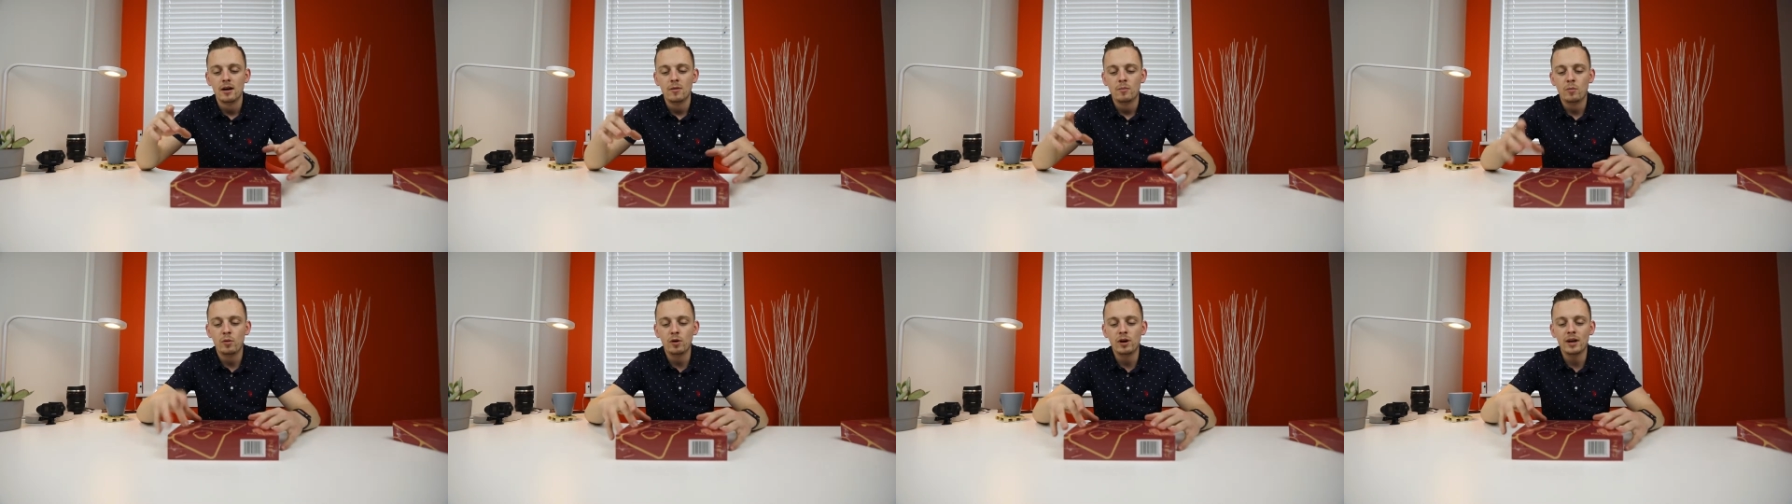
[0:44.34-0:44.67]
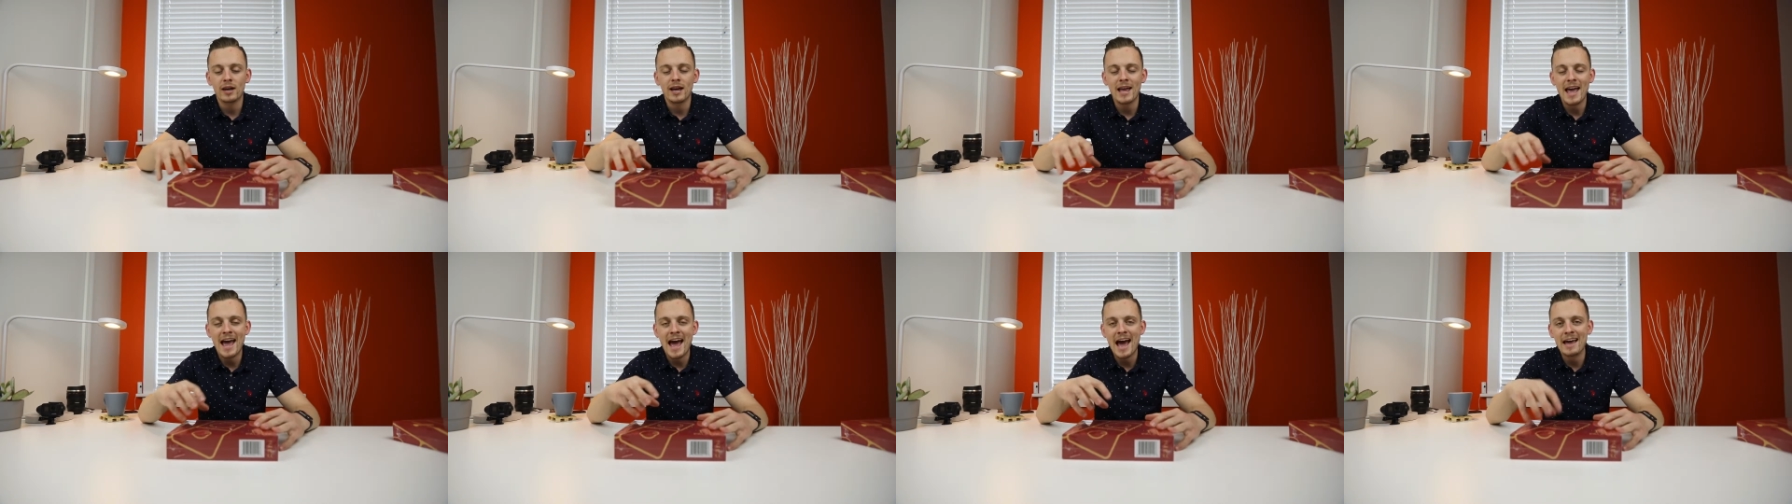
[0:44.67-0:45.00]

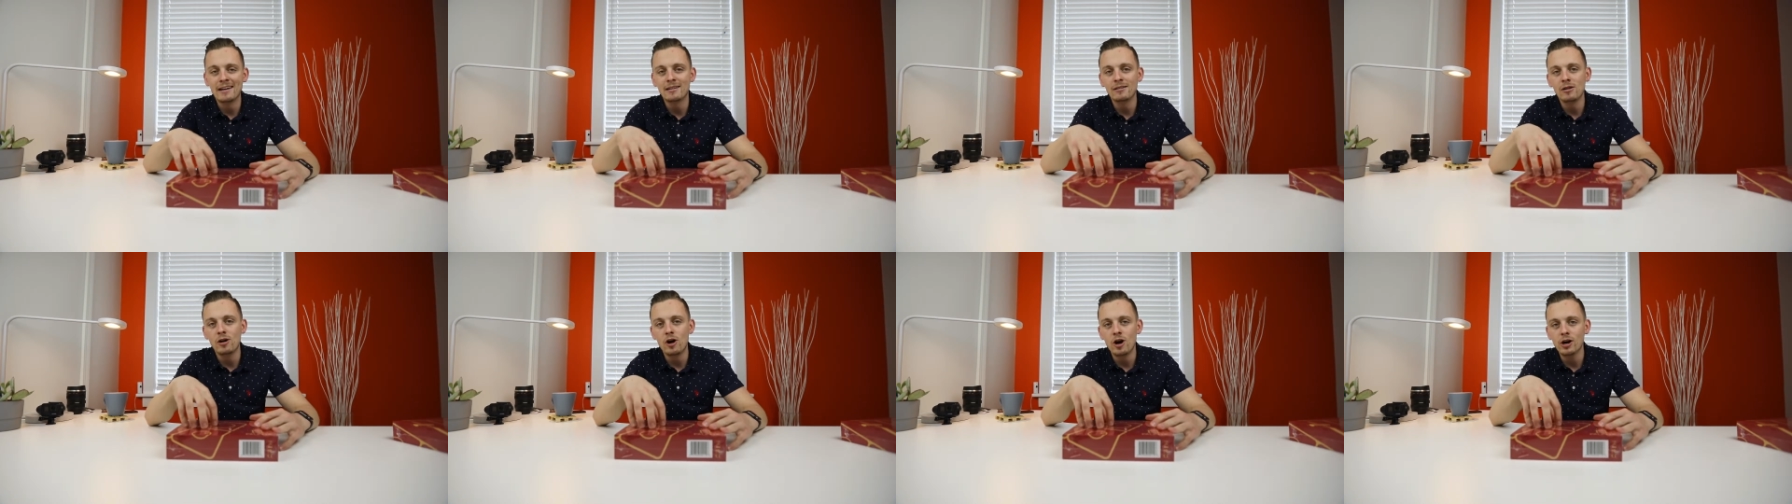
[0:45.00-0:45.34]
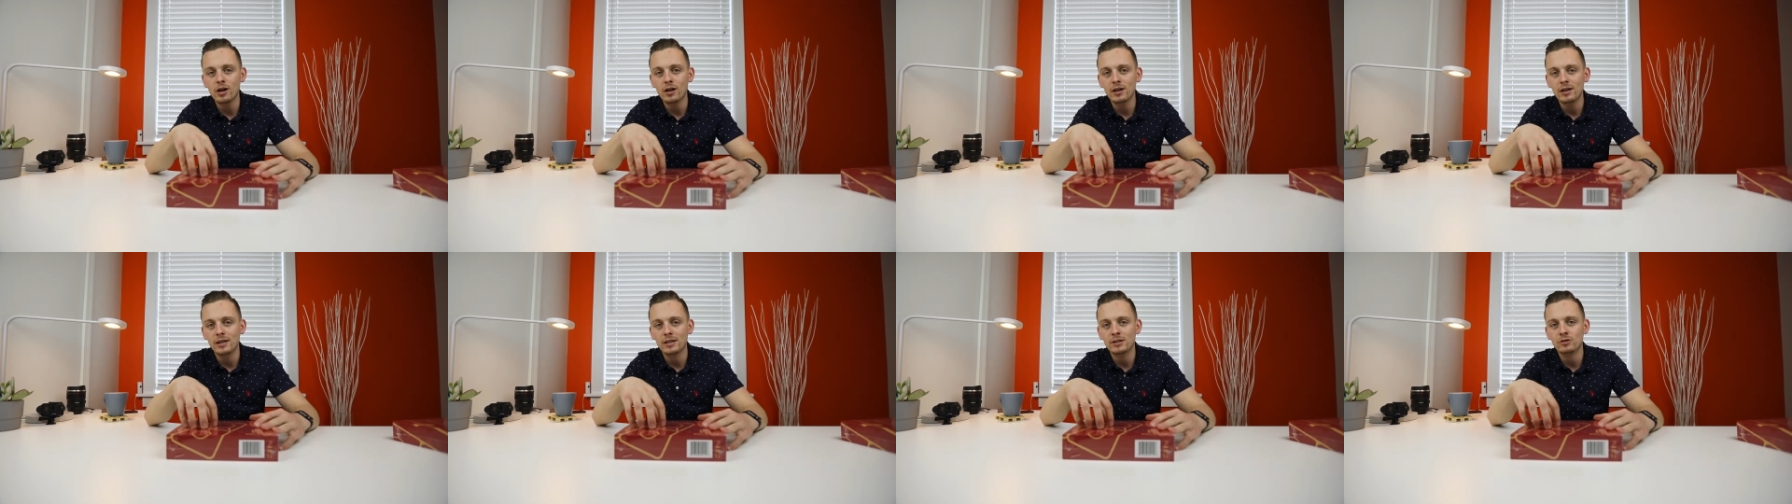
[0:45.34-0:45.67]
putting
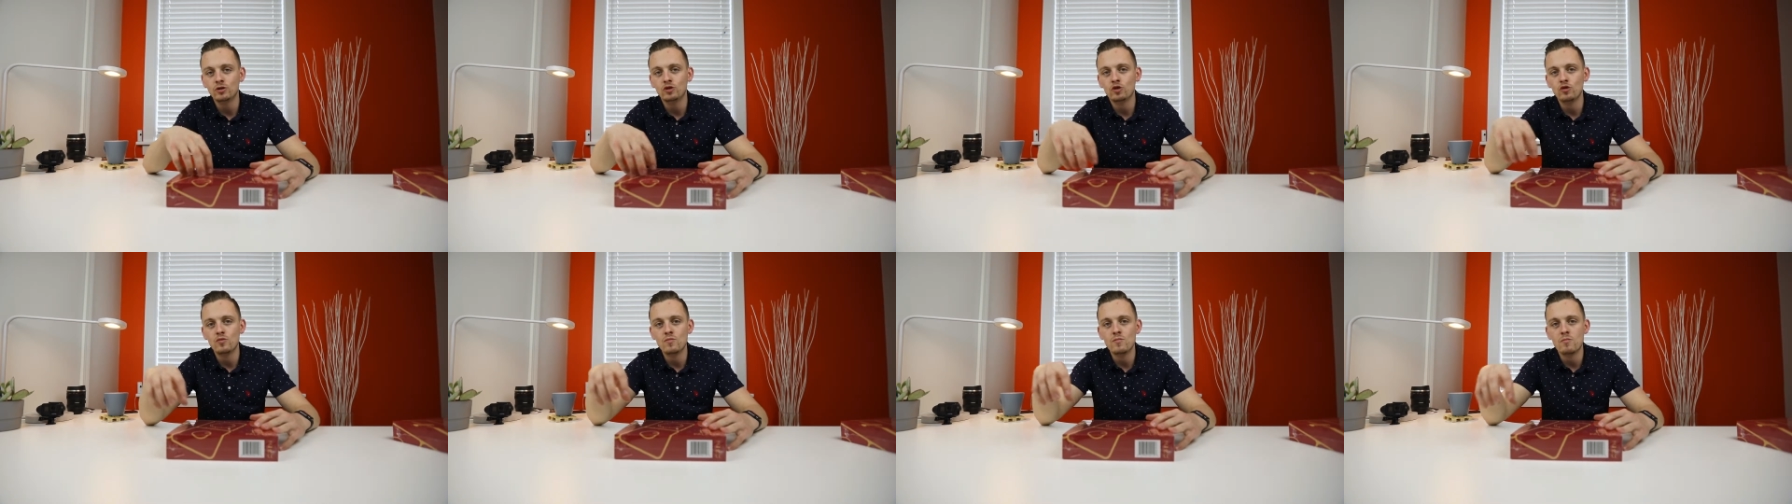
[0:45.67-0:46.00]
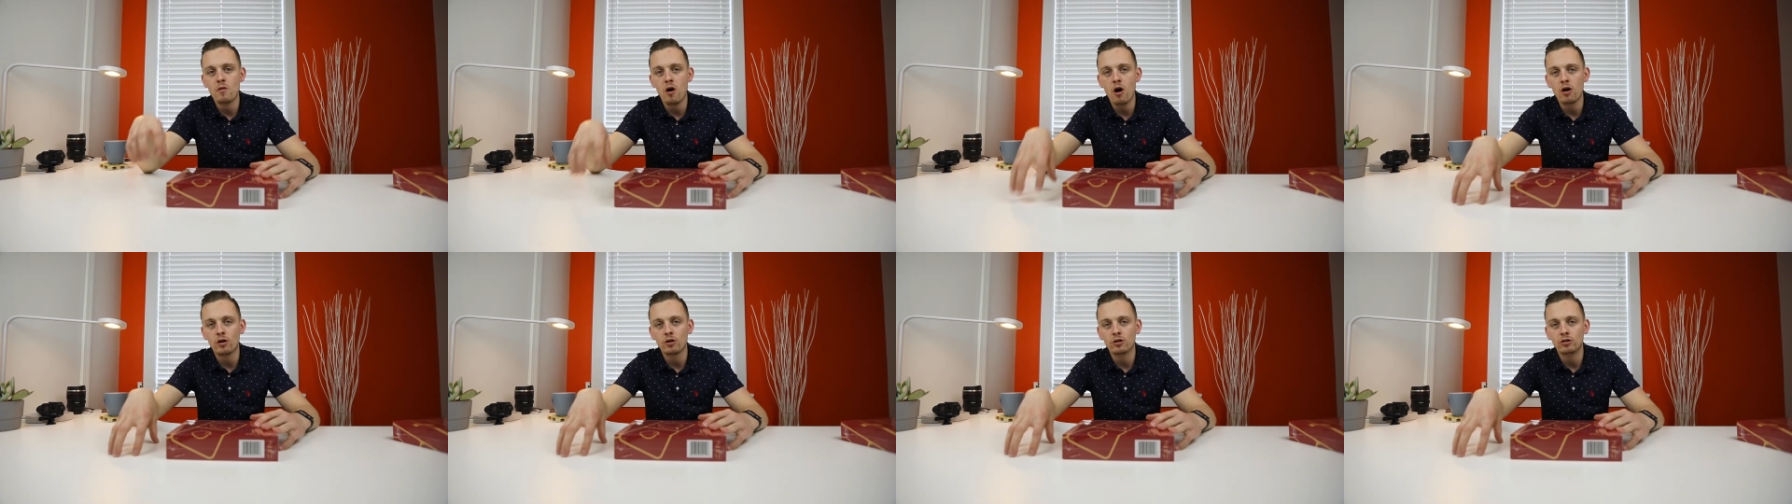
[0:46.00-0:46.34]
analog into
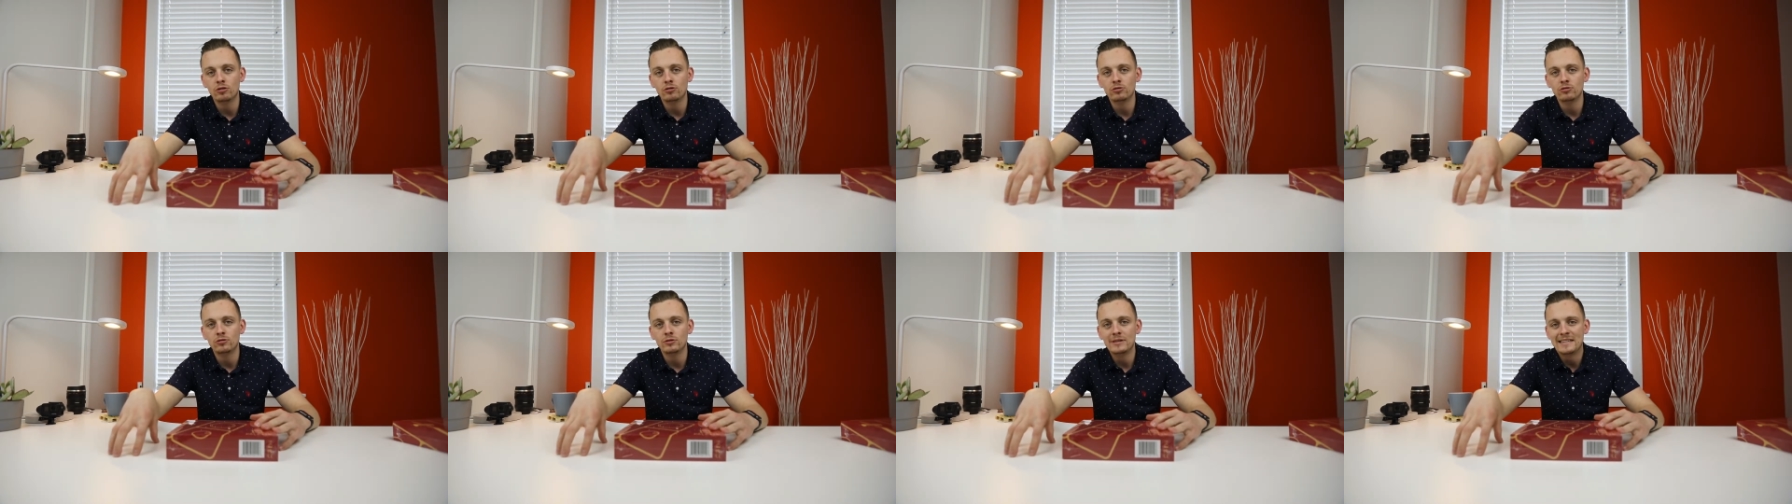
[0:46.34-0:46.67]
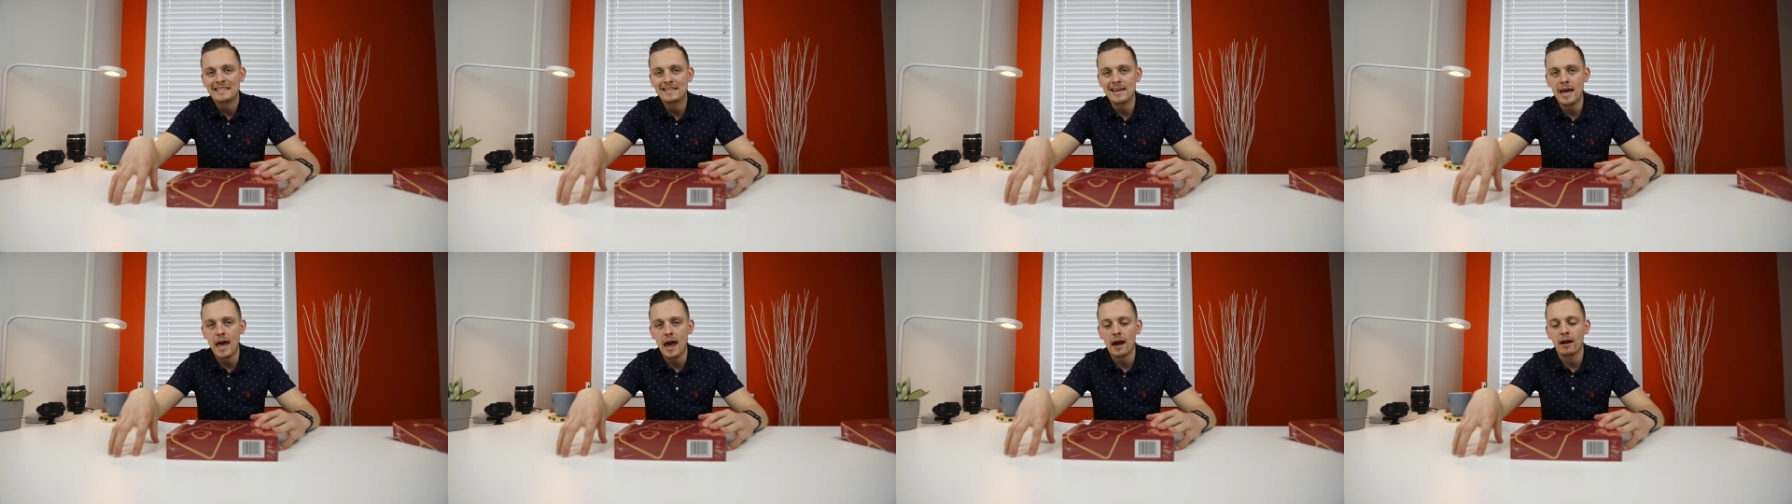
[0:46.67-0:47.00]
modern
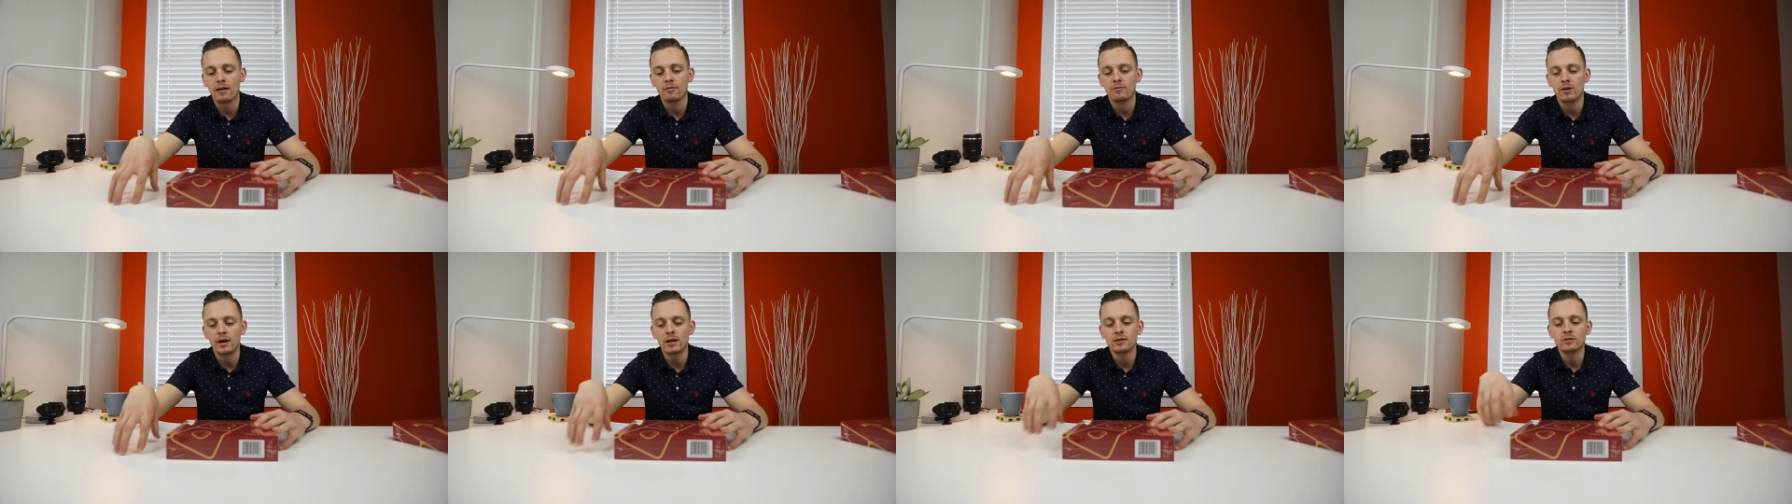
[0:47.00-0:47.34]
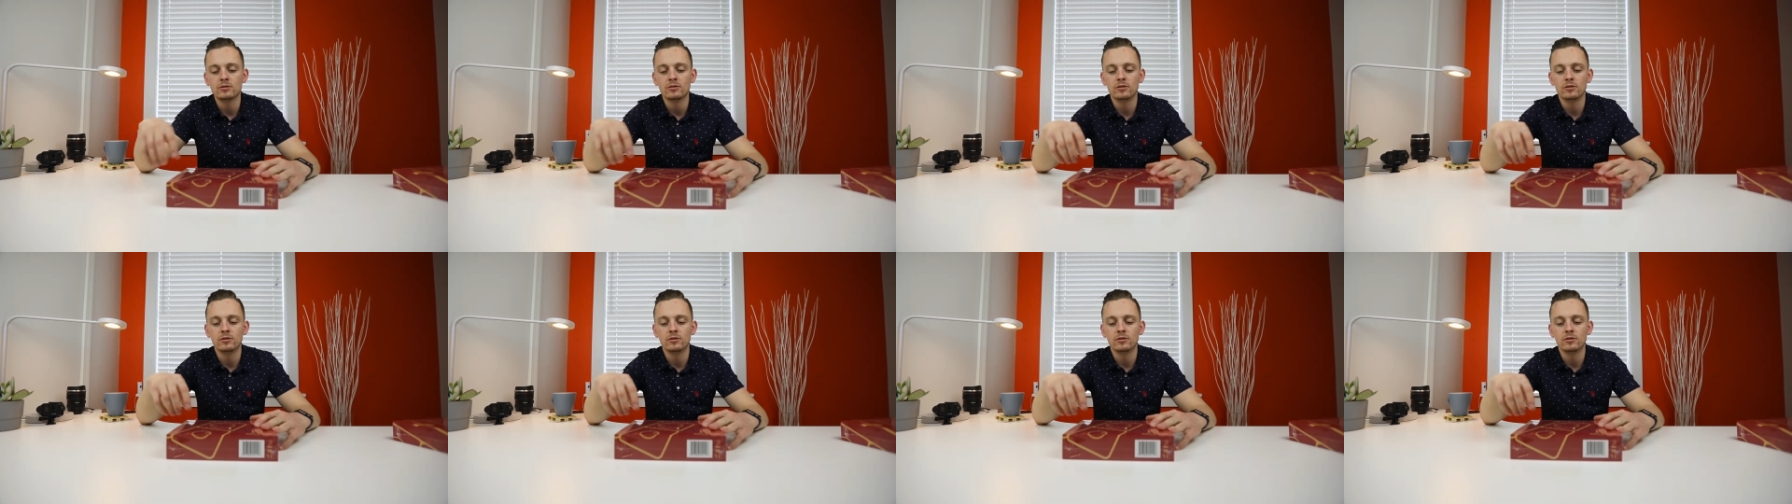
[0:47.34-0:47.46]
tech, right?